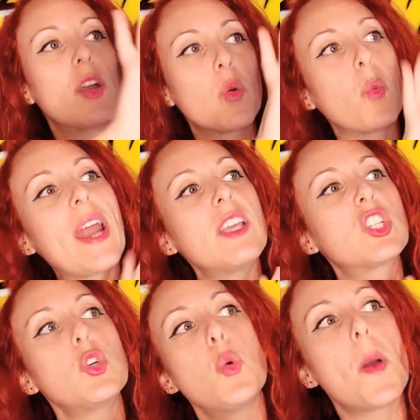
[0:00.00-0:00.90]
ready
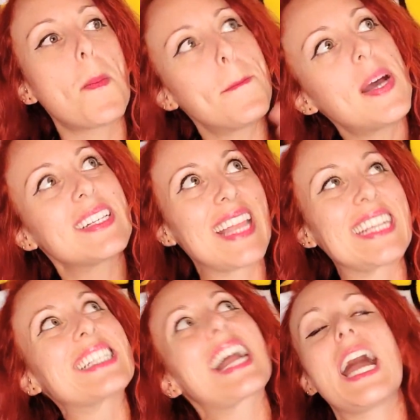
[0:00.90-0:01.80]
to like
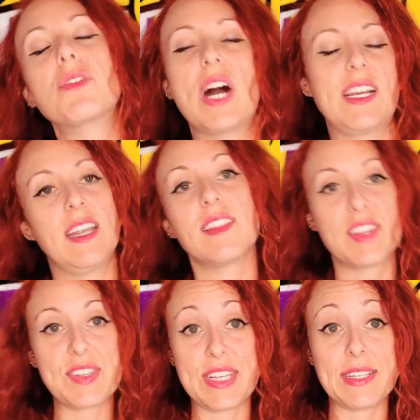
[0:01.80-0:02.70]
skyrocket
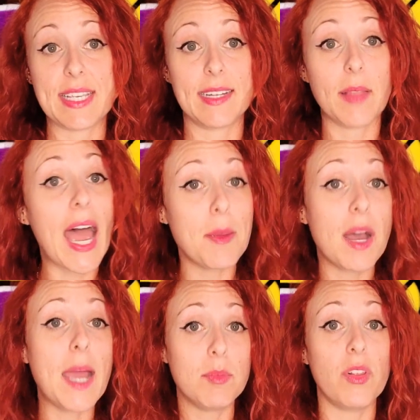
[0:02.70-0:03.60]
this season.
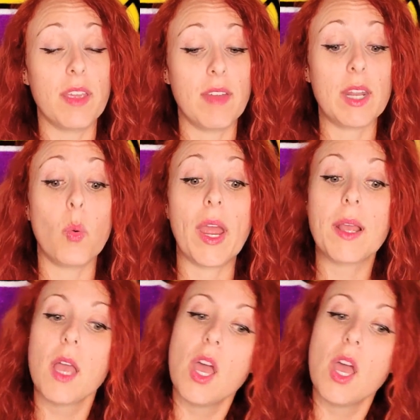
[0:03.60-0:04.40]
I believe anyway.